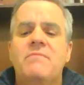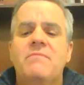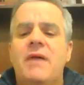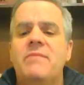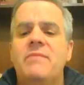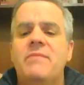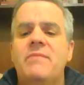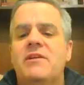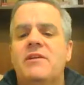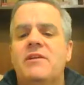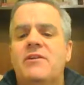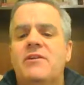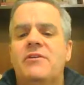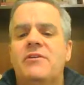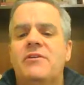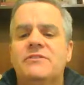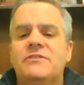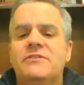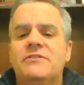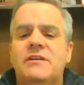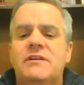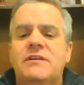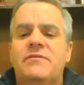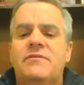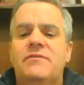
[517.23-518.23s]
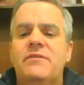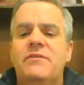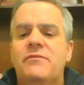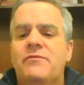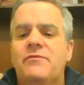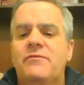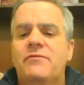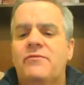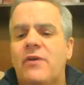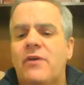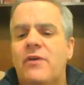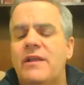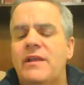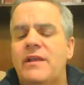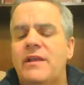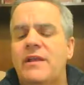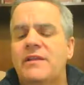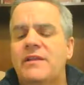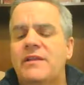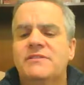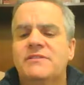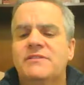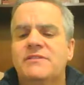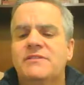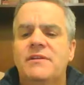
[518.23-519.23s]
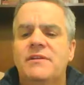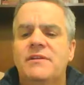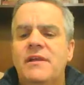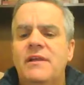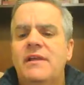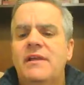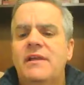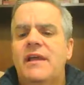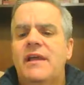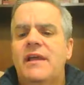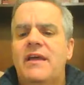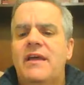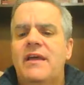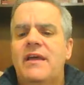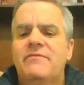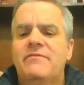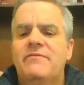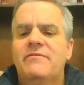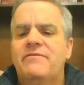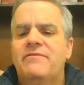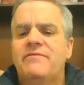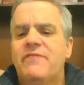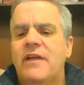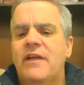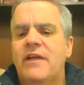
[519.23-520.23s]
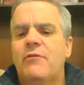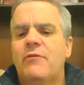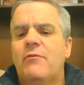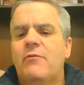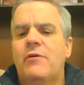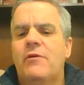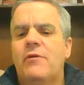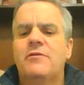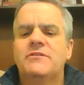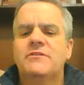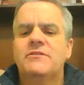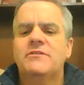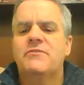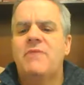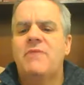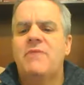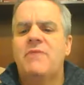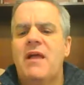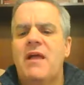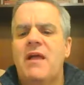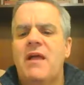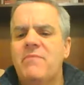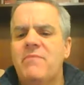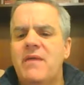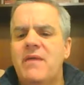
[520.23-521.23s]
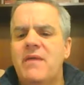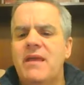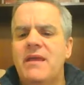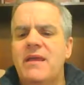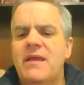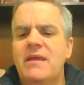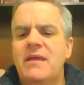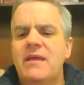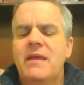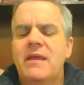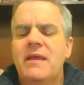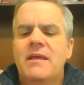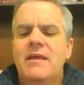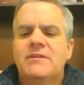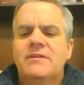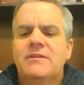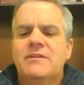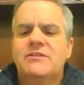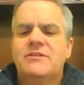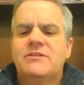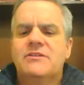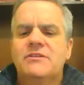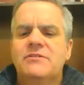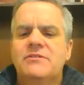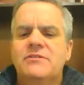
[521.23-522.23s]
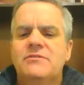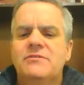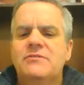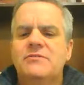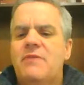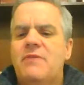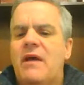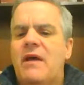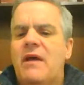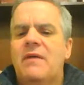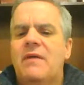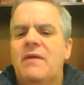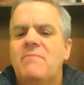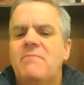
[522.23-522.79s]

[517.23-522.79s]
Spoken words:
I'm encouraging a few friends and fellow workers around me to